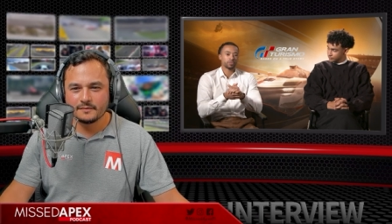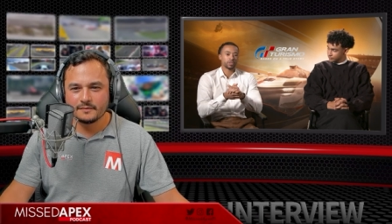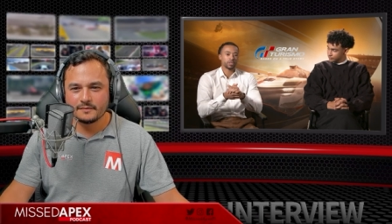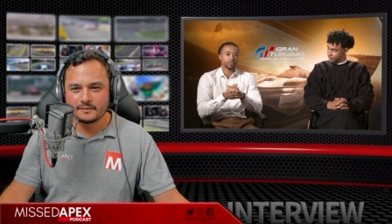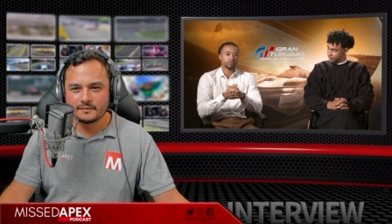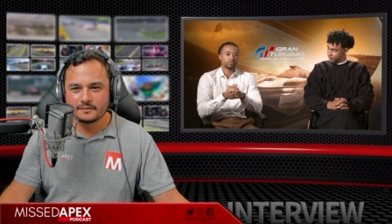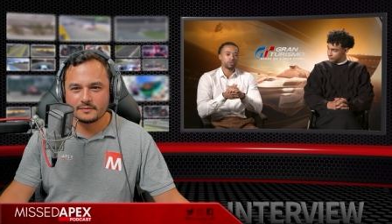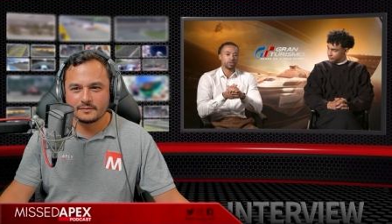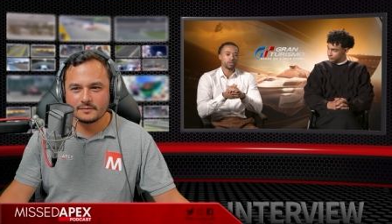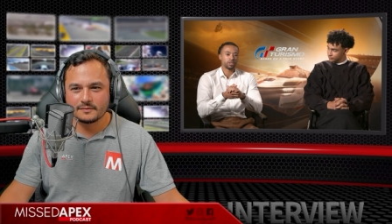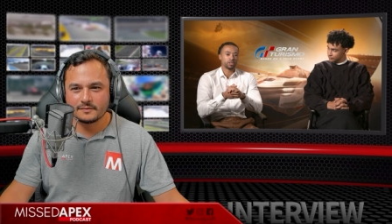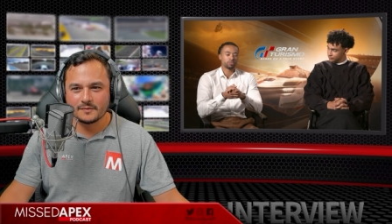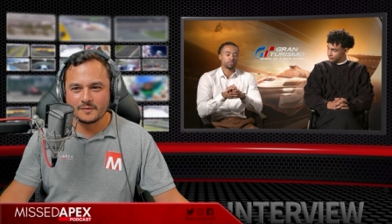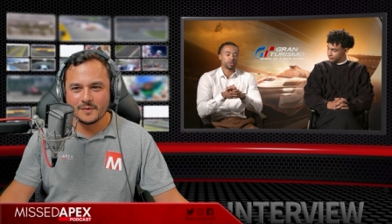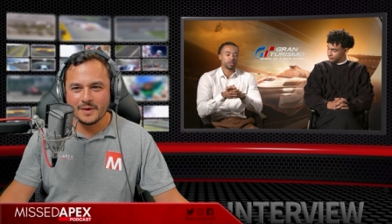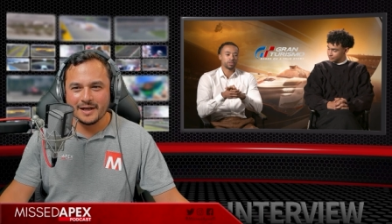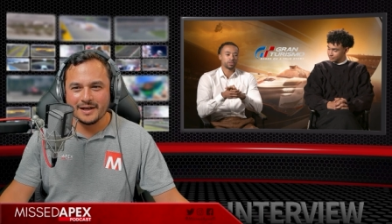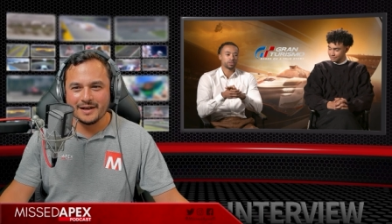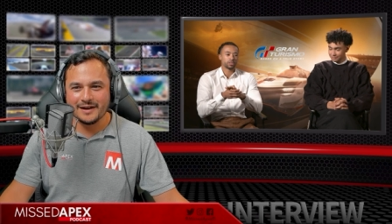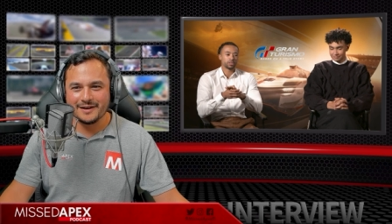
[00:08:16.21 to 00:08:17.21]
It really is
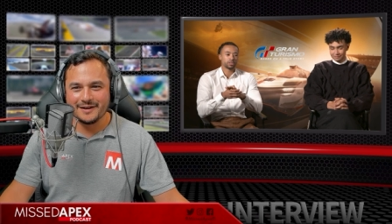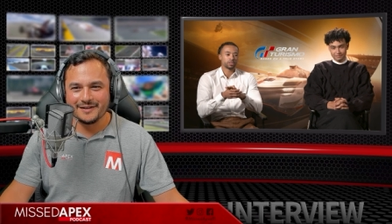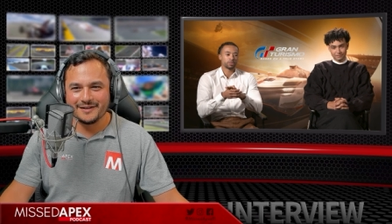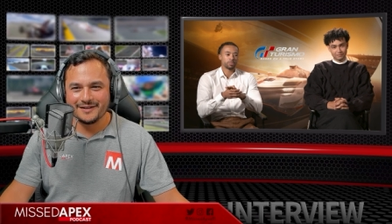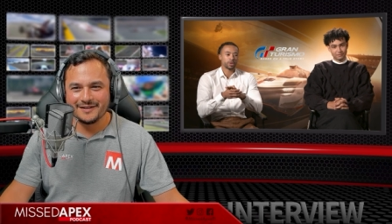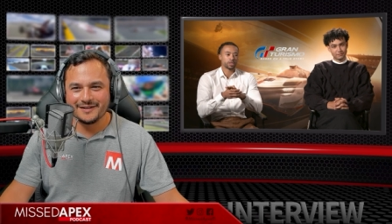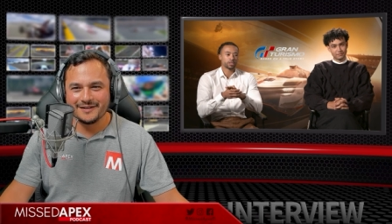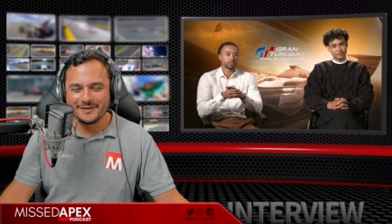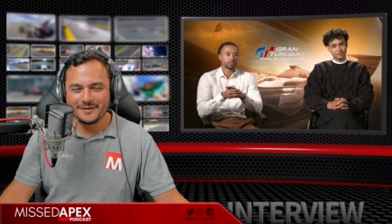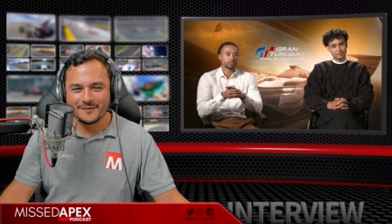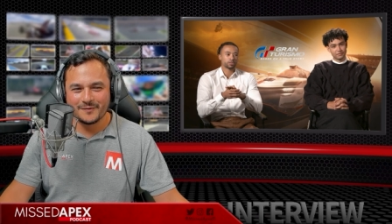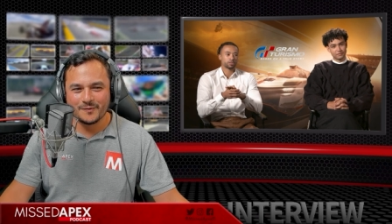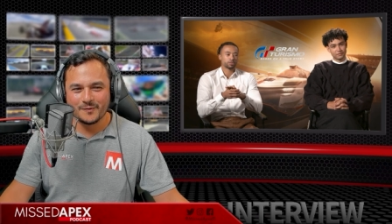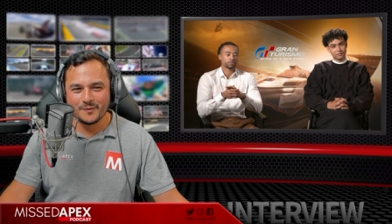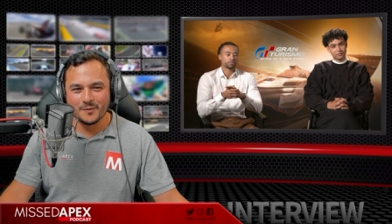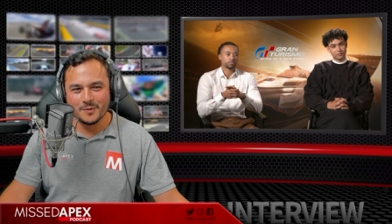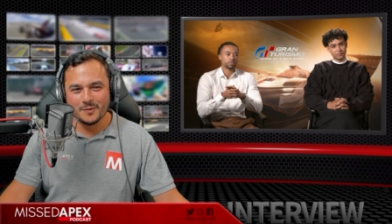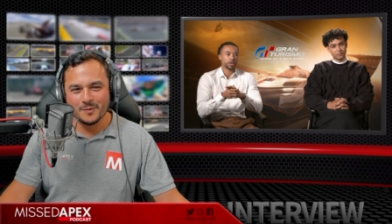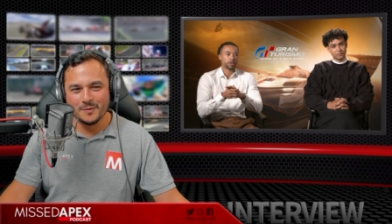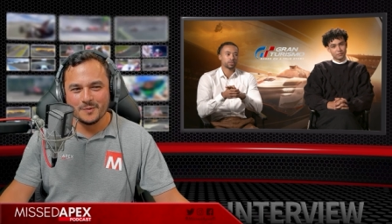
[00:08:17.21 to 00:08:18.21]
bliss. It's the best,
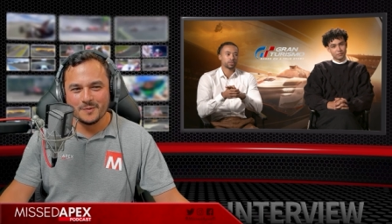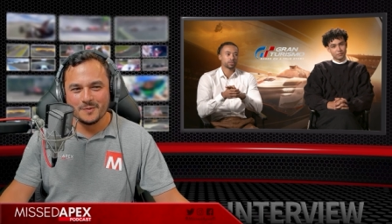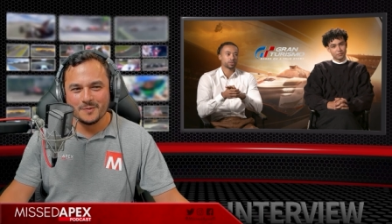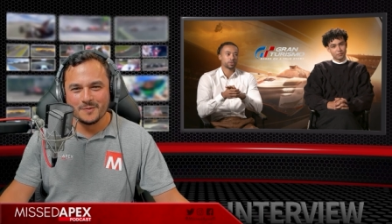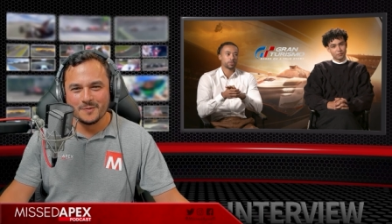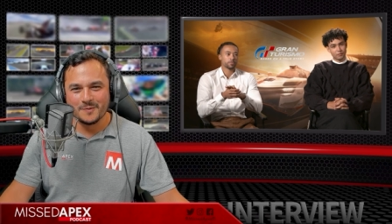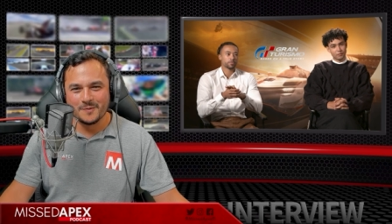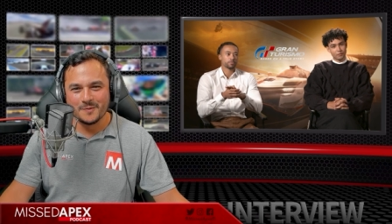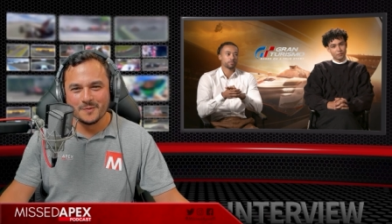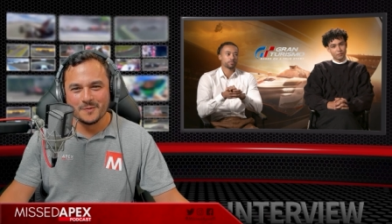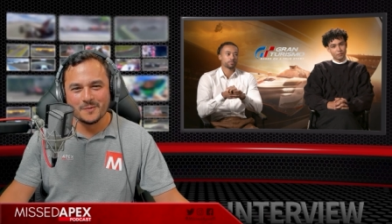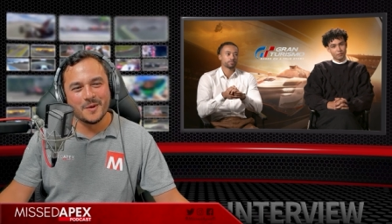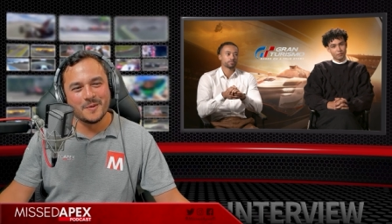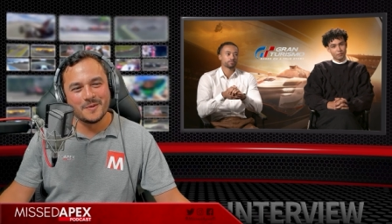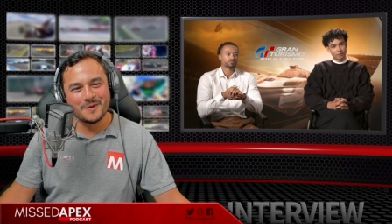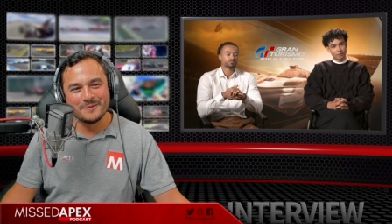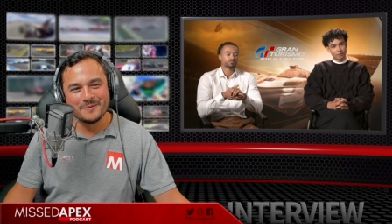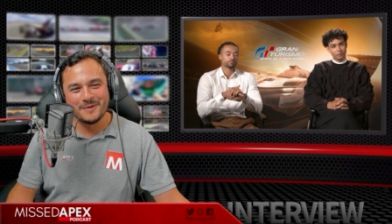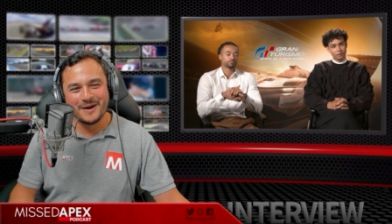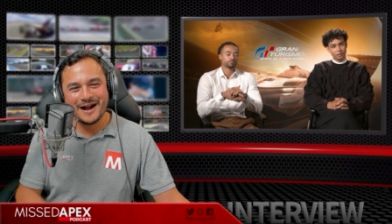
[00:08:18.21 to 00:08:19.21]
best. Well,
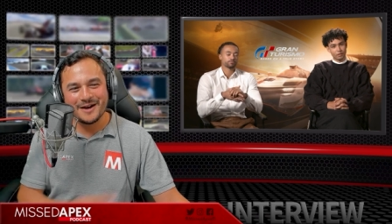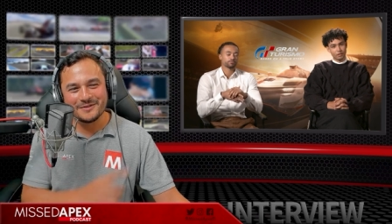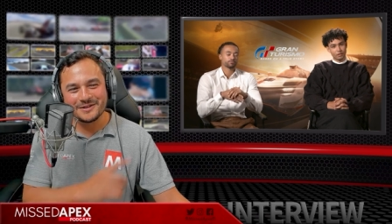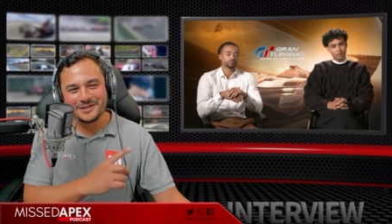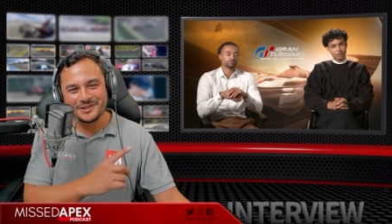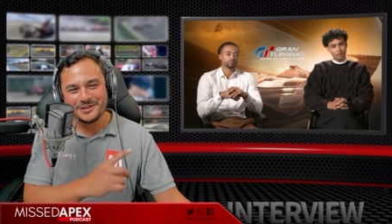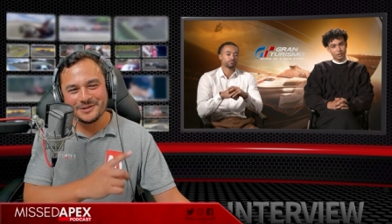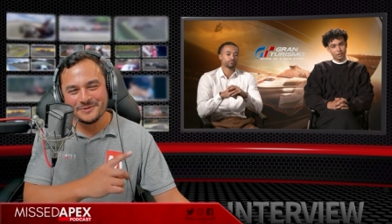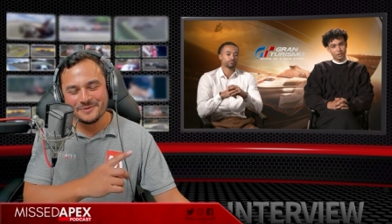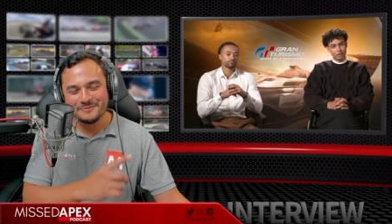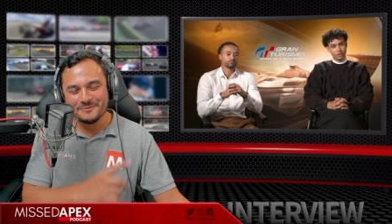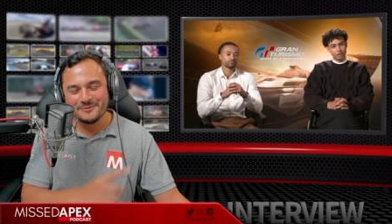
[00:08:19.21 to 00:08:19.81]
well, how did you